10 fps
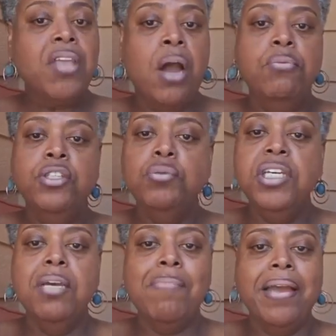I wish we
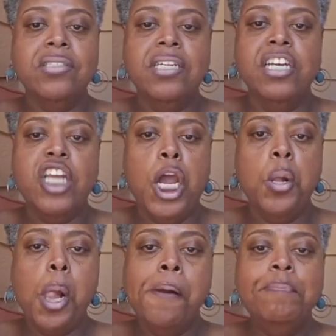get back to that
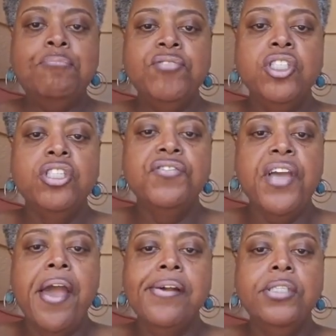day.
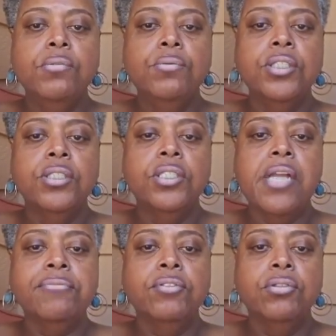Sylvia Hazelwood, good
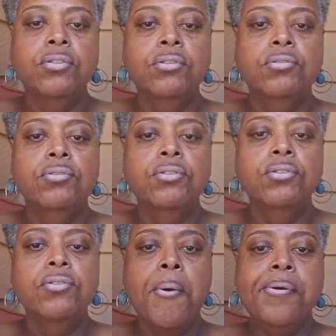
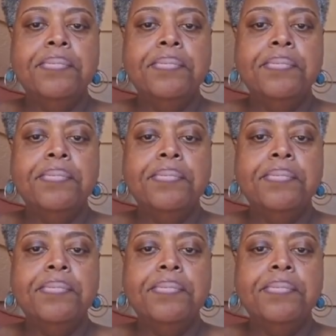afternoon.